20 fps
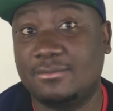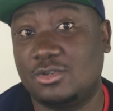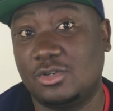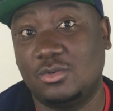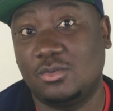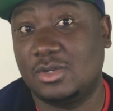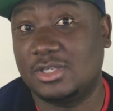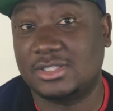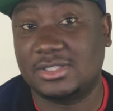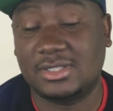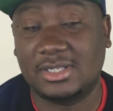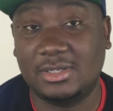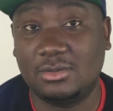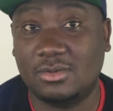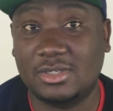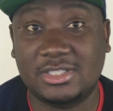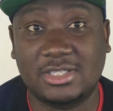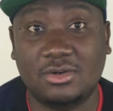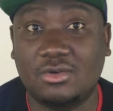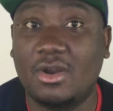So it was it
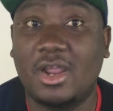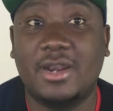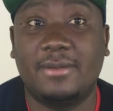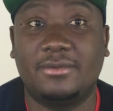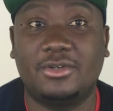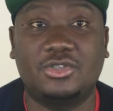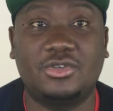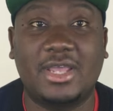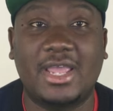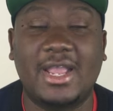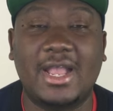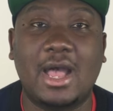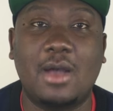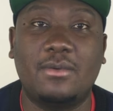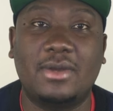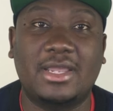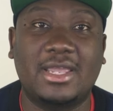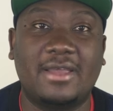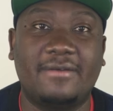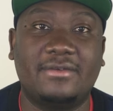was incredible to hang
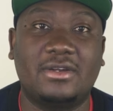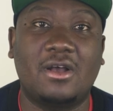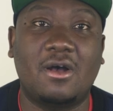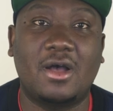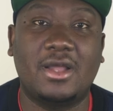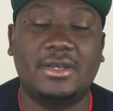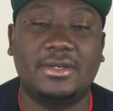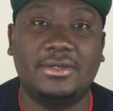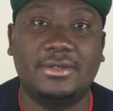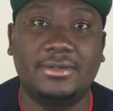out with Kevin Hart.